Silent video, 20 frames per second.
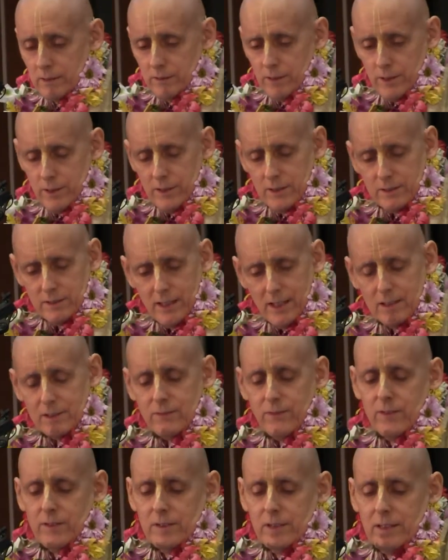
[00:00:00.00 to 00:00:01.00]
Krishna
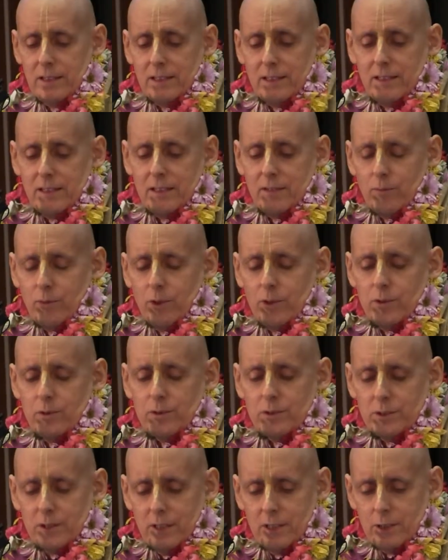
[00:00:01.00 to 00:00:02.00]
says, for one
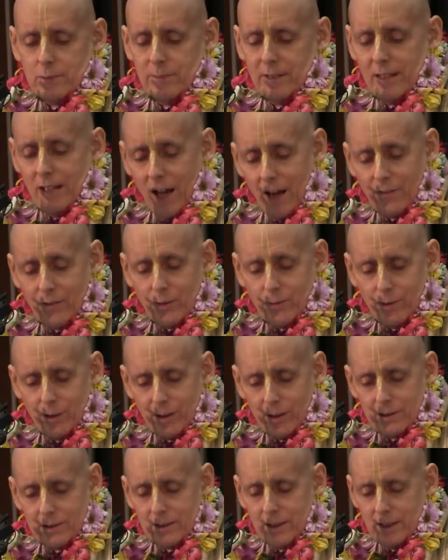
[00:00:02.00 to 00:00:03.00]
who sees me
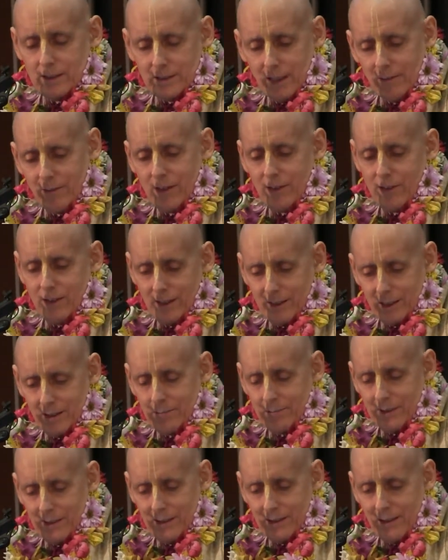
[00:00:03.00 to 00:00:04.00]
everywhere and sees everything
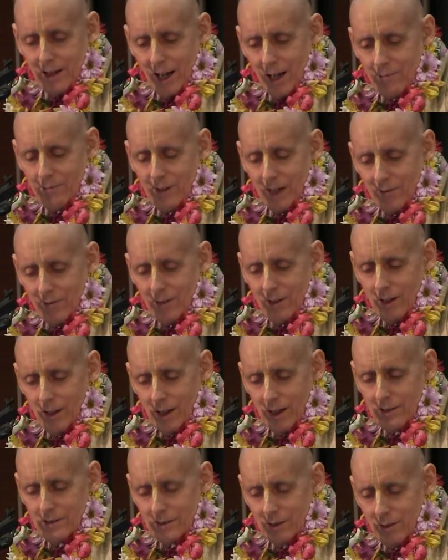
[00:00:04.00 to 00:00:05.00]
in me, I'm never
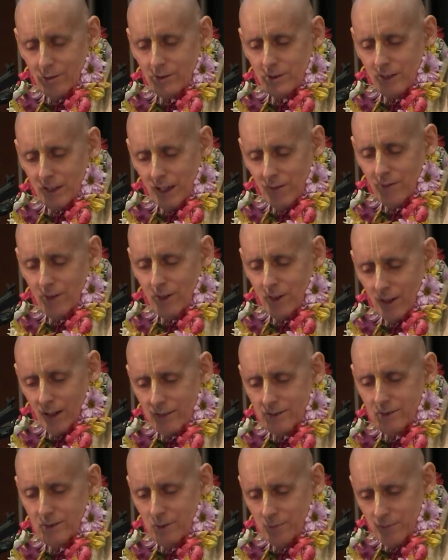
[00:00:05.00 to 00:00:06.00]
lost, nor is he ever
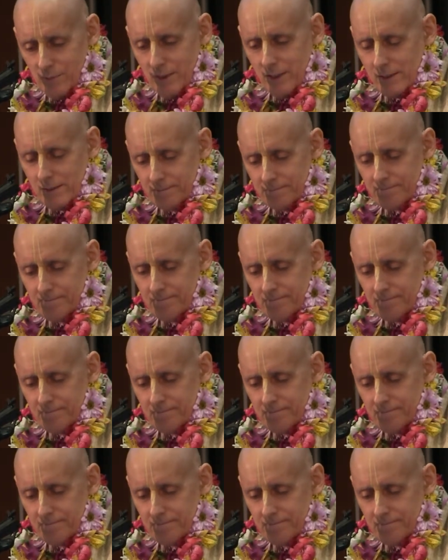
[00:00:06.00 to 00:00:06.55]
lost to me.